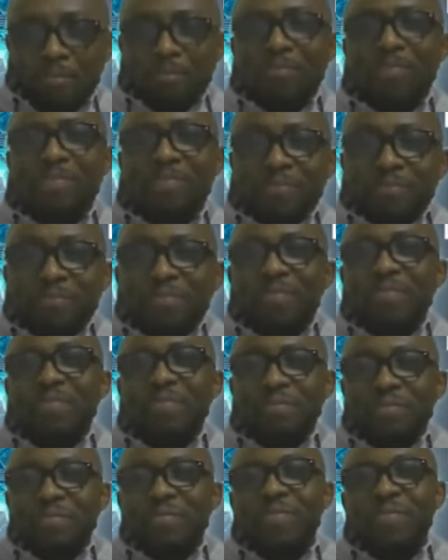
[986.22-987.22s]

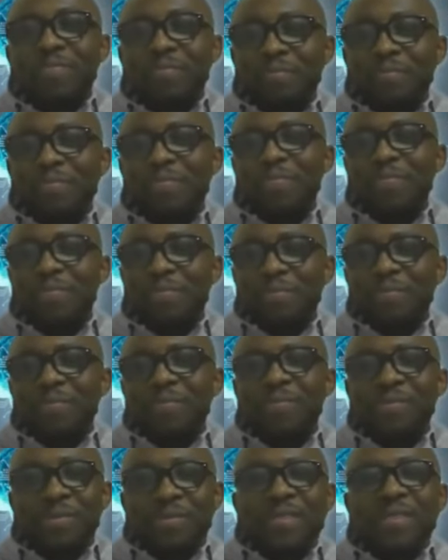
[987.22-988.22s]

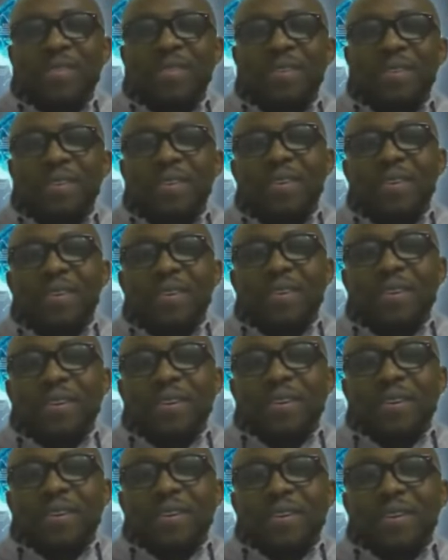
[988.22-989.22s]

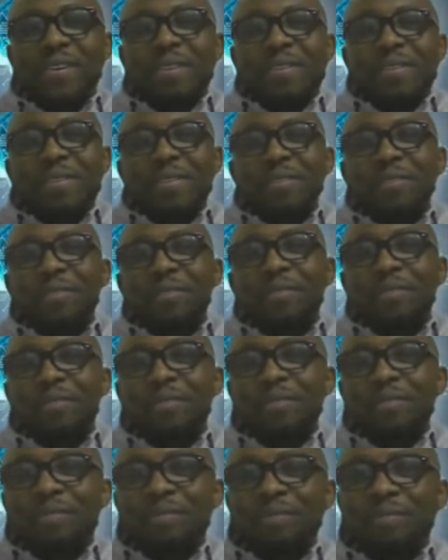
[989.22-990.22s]

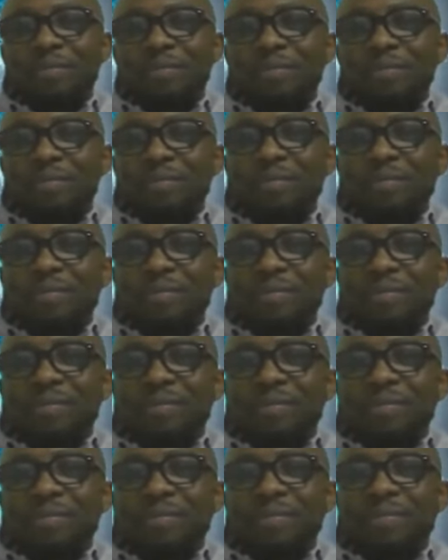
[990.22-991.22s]

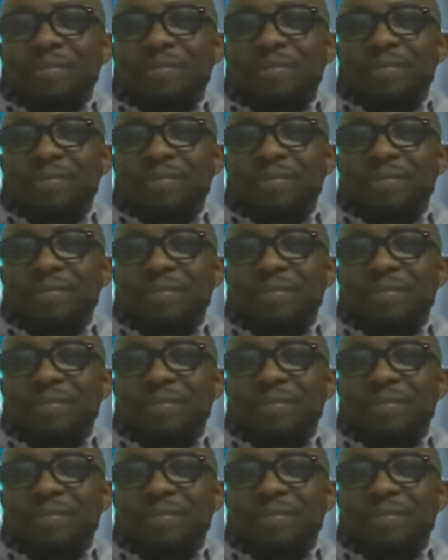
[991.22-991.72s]
The person shown says nothing.